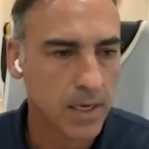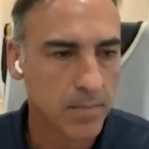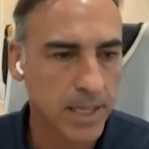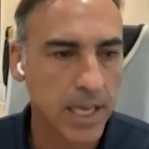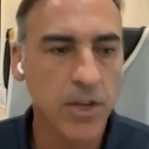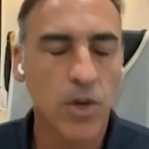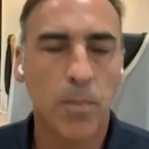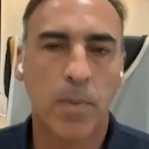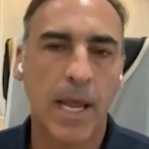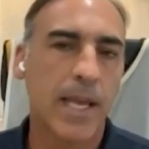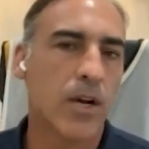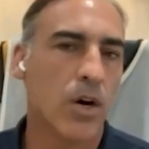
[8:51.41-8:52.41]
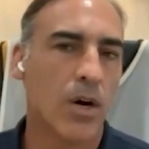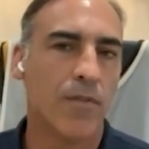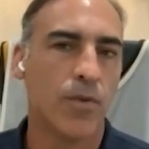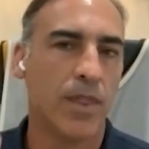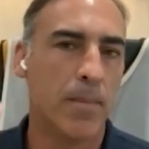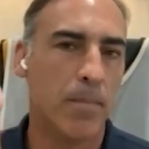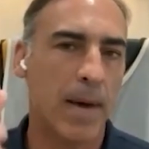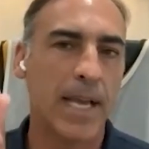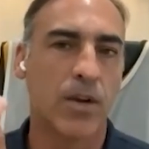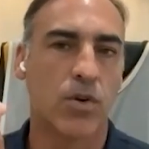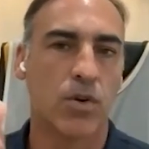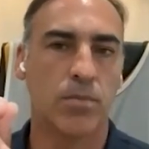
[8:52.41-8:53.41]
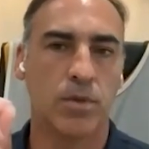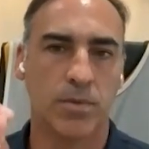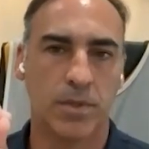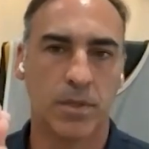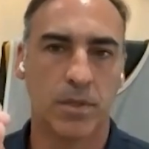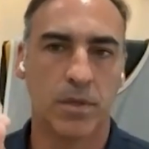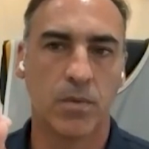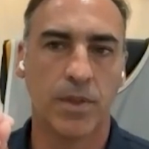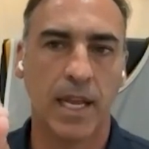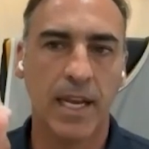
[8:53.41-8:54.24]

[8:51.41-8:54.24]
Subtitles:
But then you play golf with the micro moves, with the